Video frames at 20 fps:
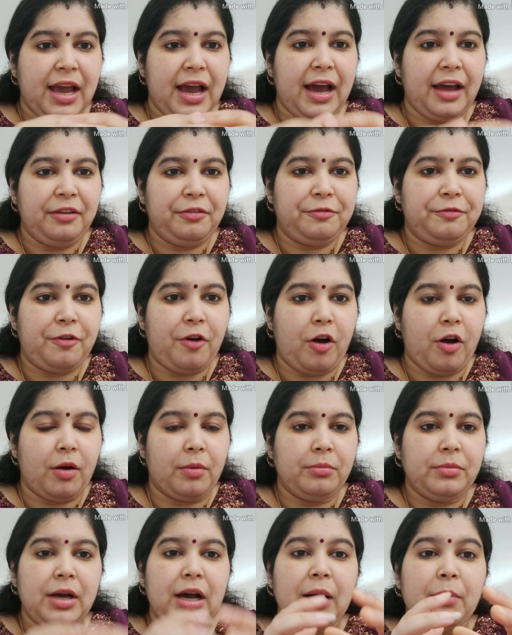and
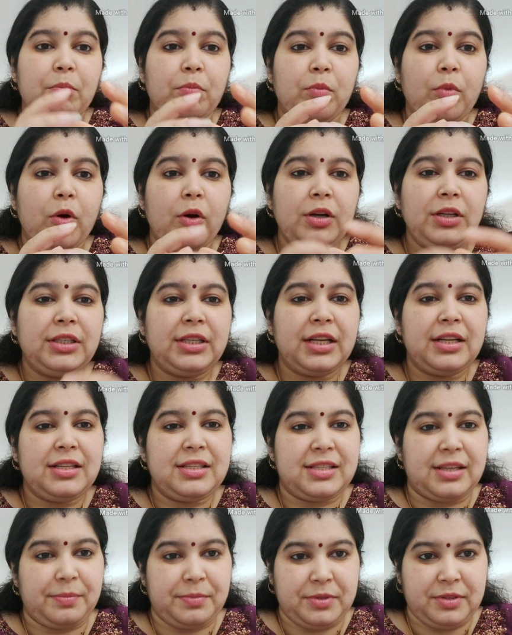form a molten
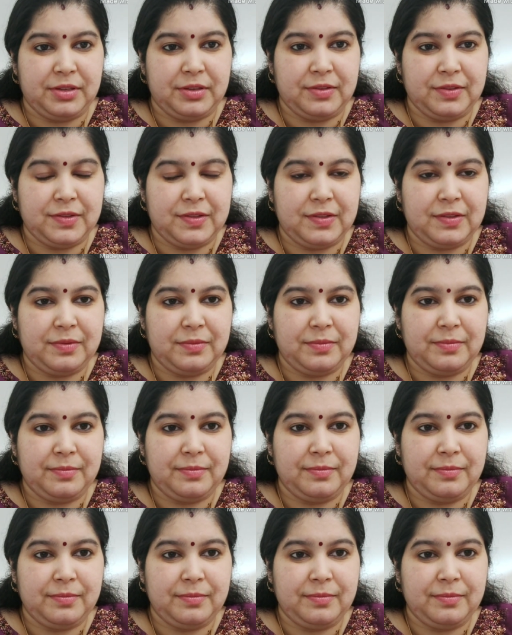substance.